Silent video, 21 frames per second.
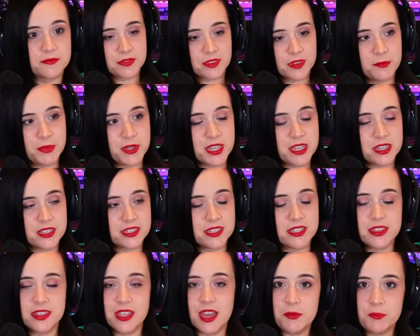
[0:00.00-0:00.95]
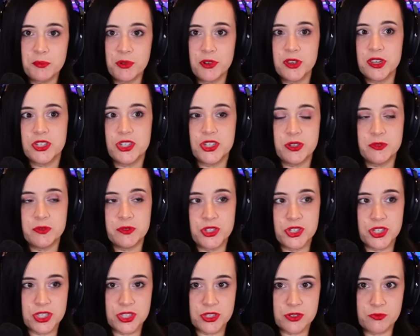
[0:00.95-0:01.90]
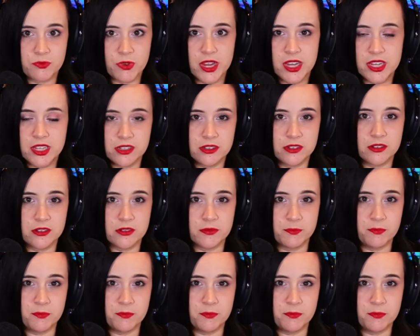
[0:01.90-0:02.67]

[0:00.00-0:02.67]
Because at that point she was just a regular